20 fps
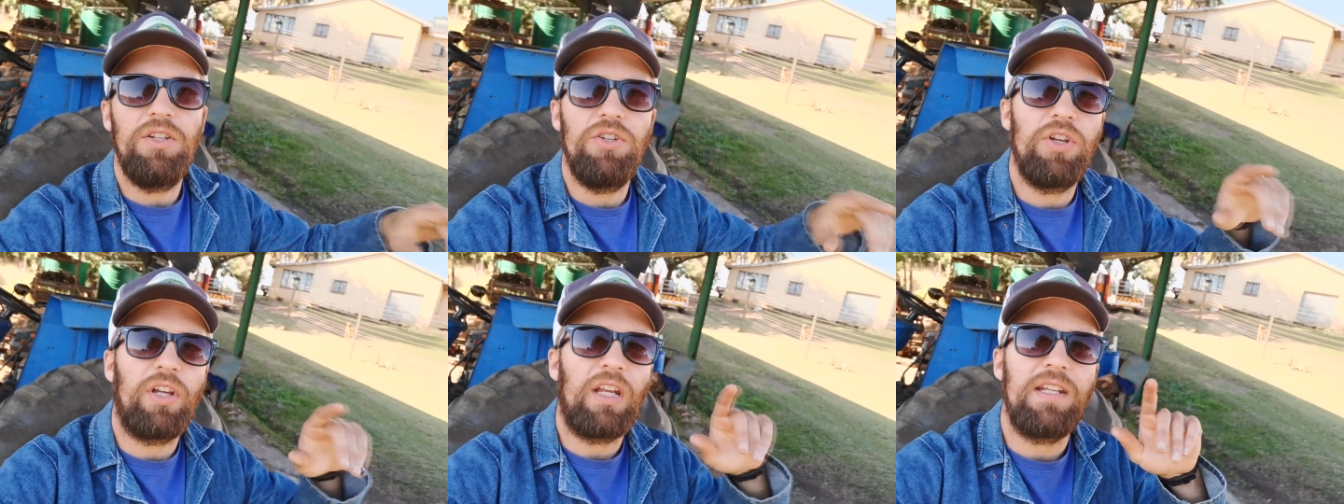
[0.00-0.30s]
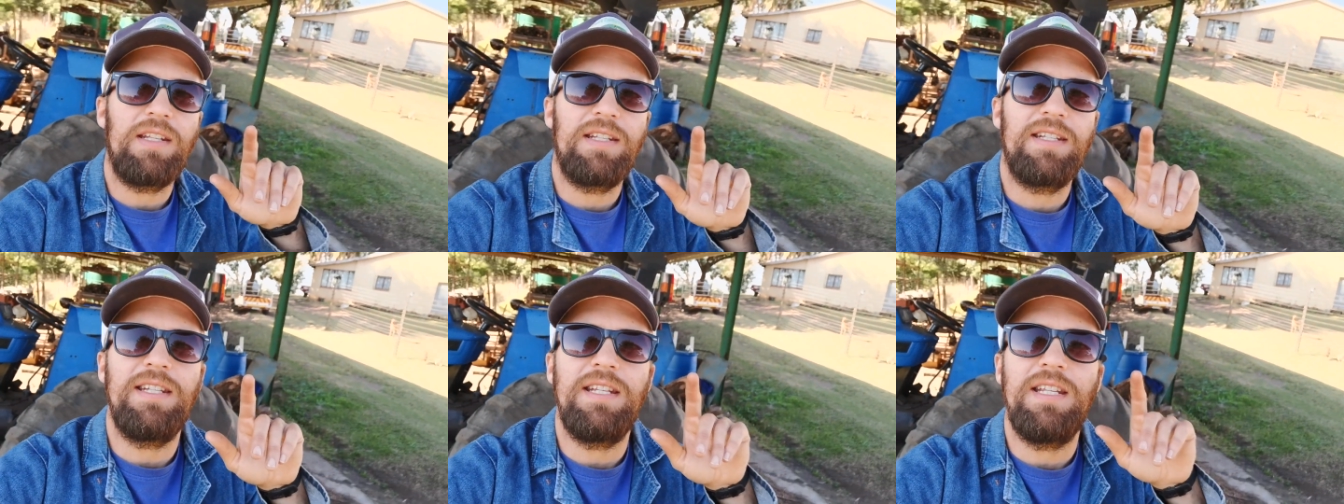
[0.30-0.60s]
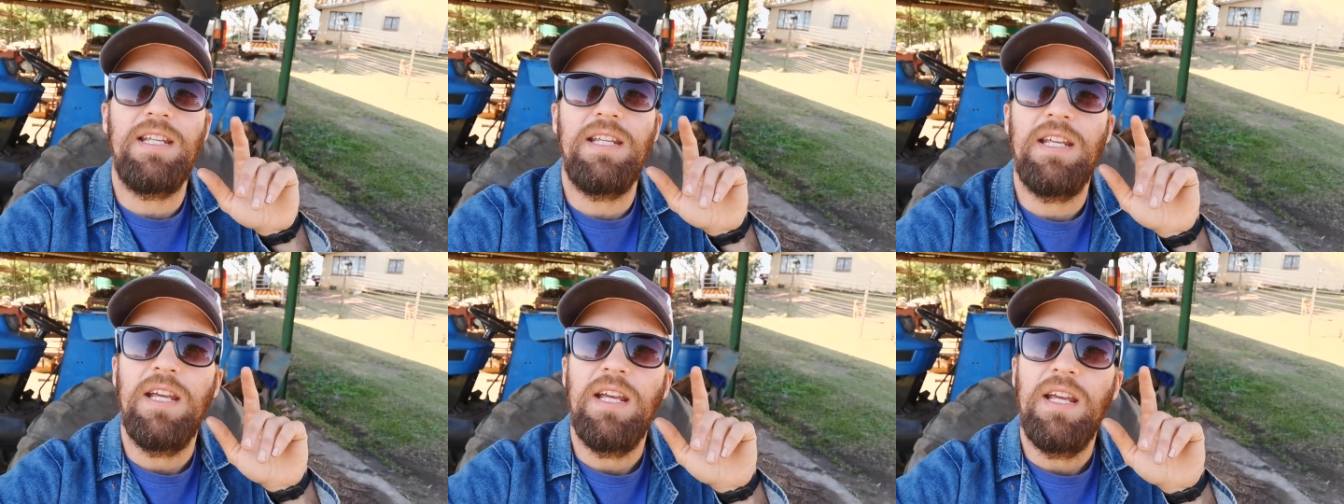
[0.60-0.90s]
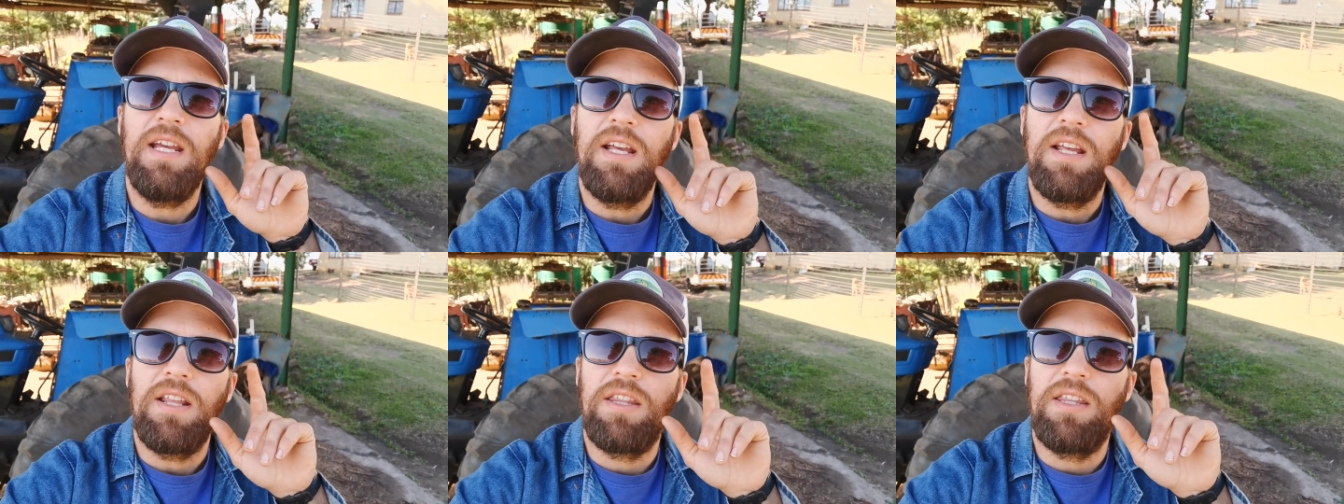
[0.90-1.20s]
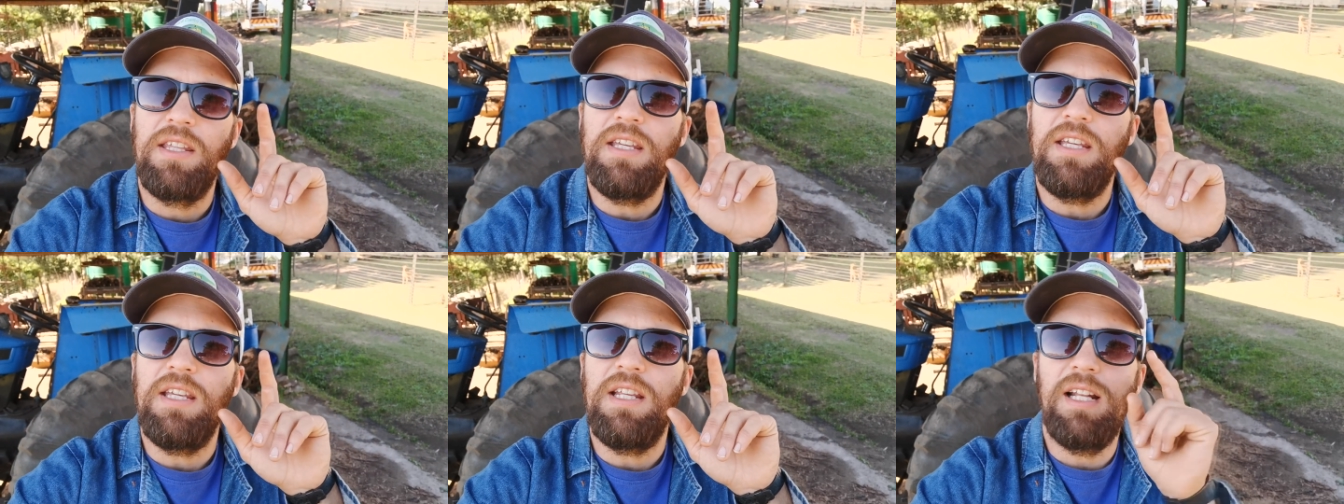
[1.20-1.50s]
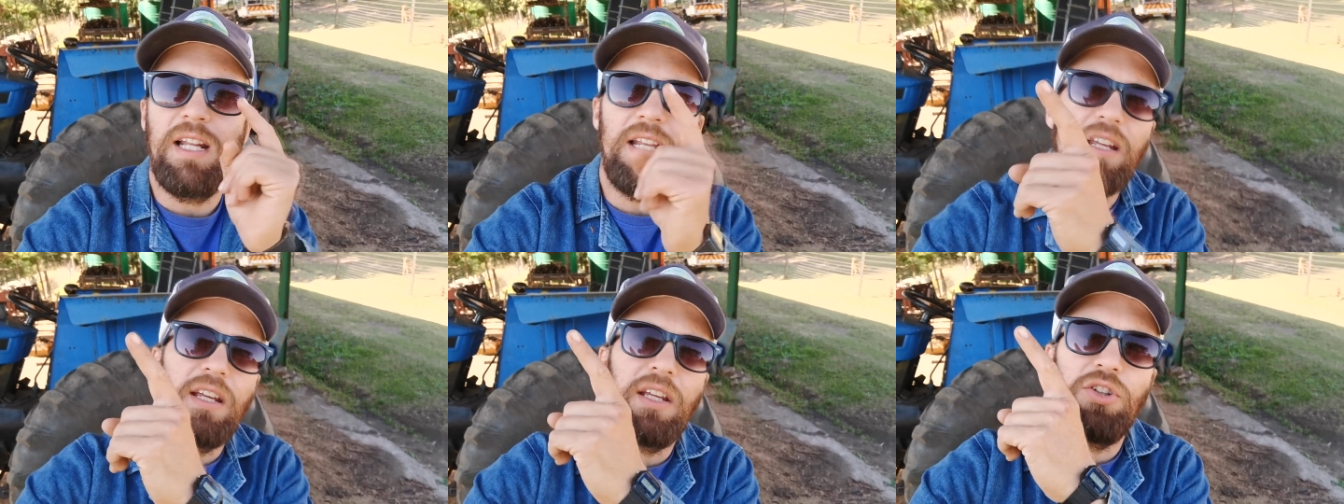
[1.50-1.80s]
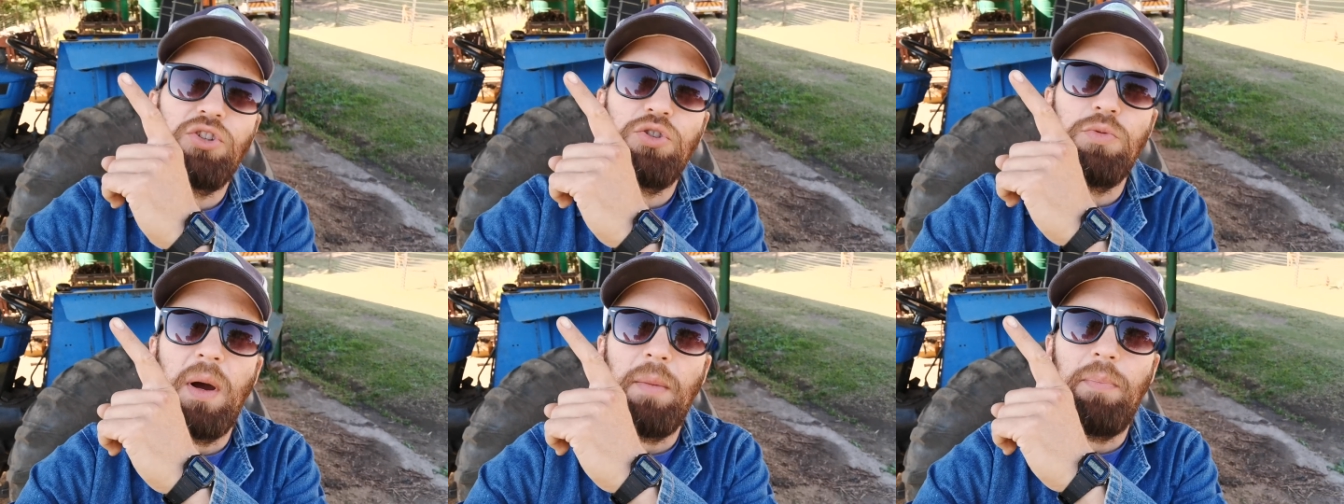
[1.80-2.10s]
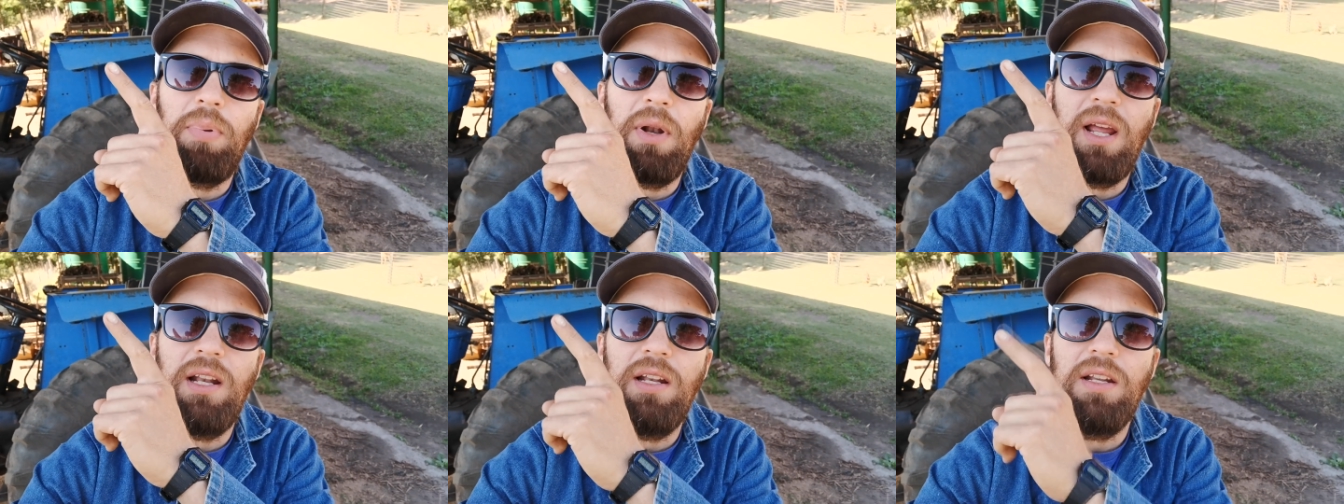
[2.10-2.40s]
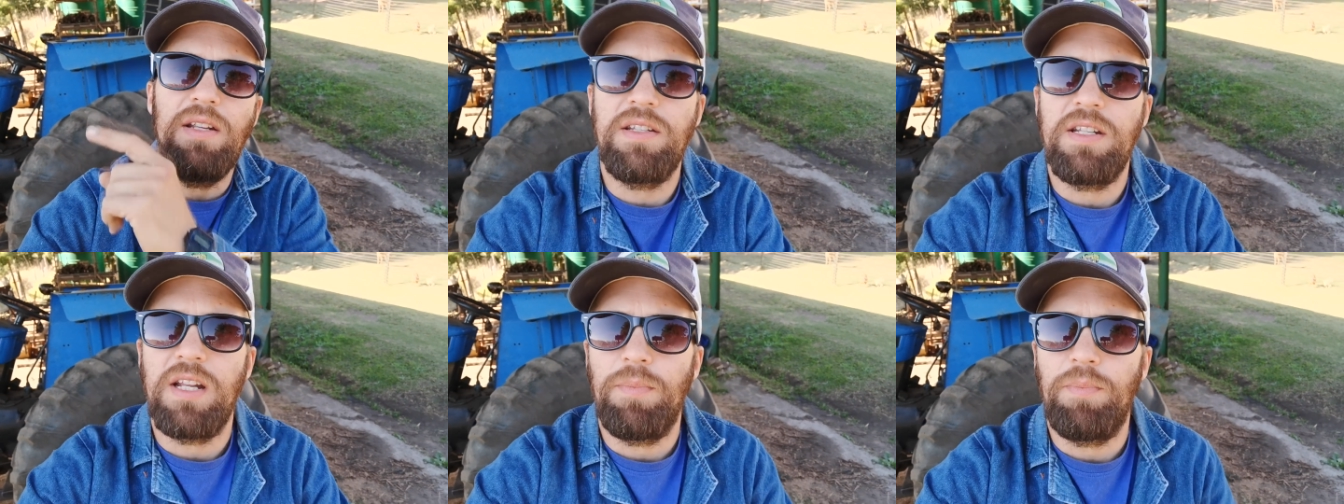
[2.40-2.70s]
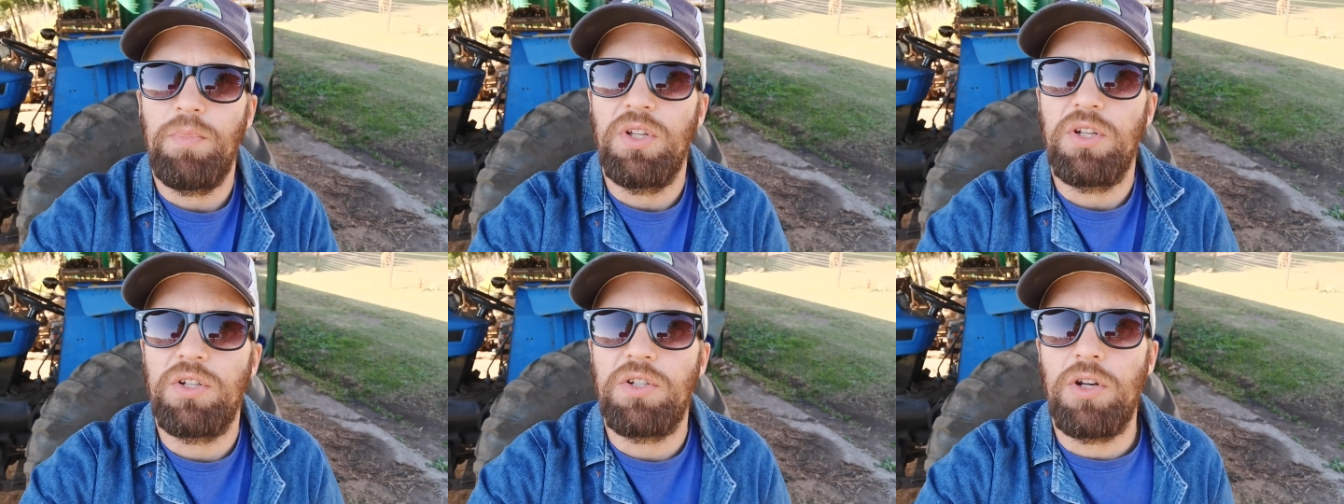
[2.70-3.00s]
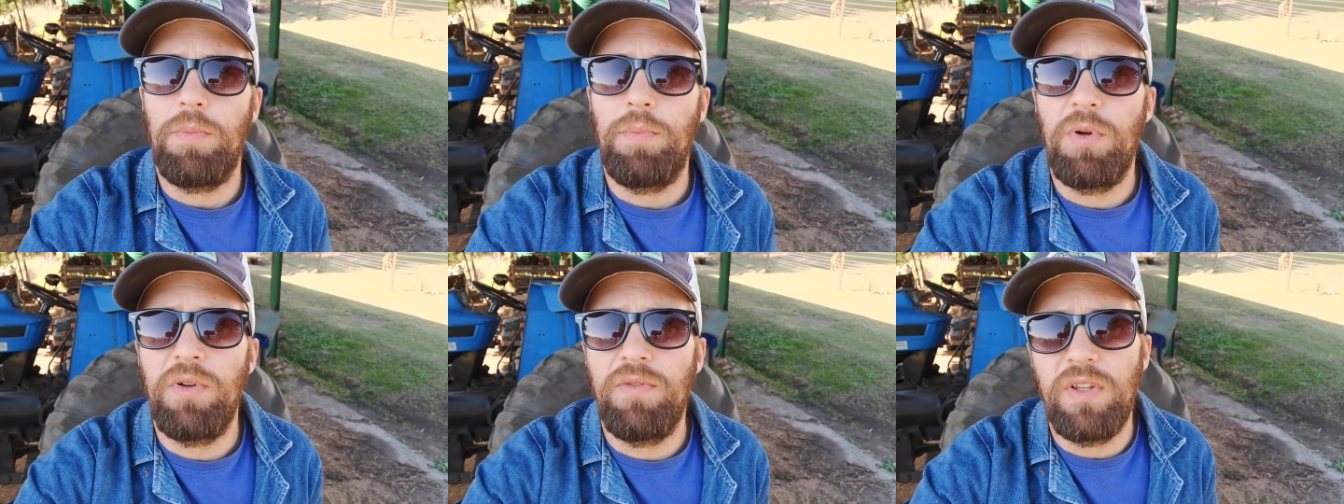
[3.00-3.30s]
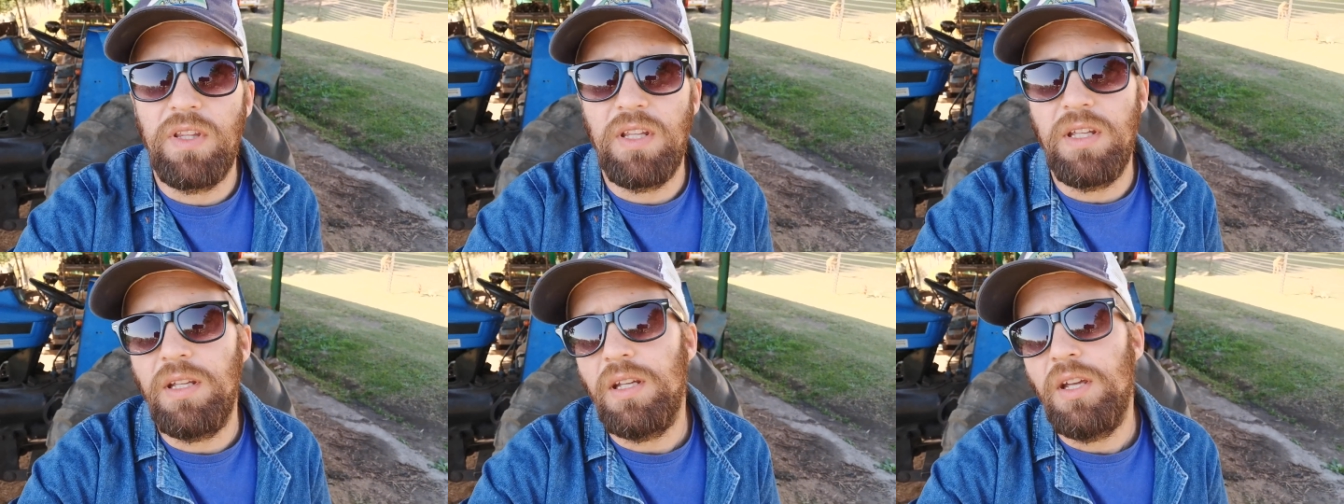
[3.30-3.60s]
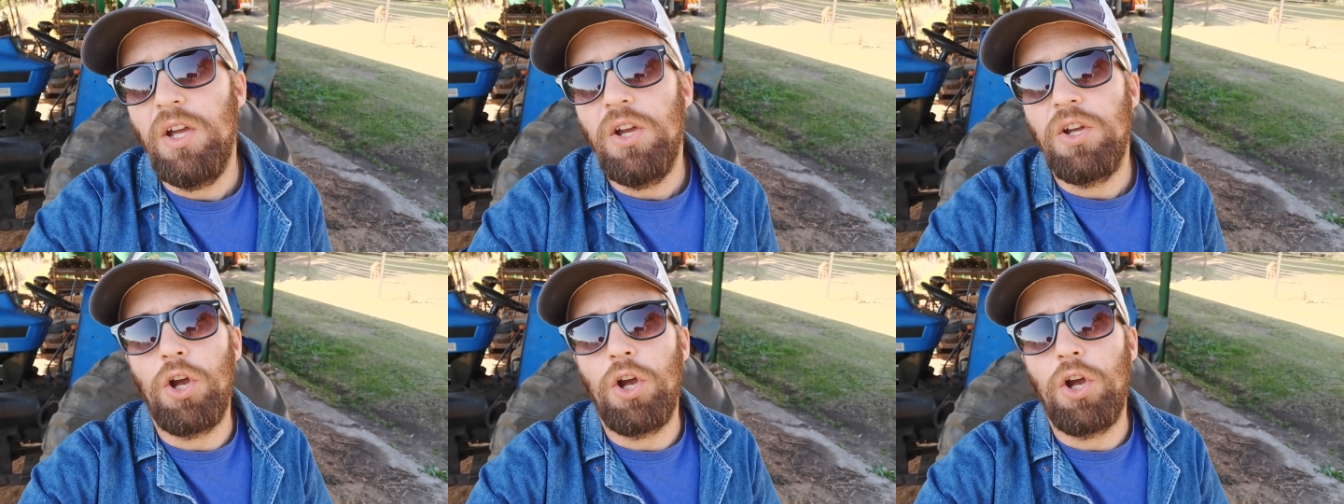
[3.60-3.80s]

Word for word: You can see the link to my playlist up in the top over there.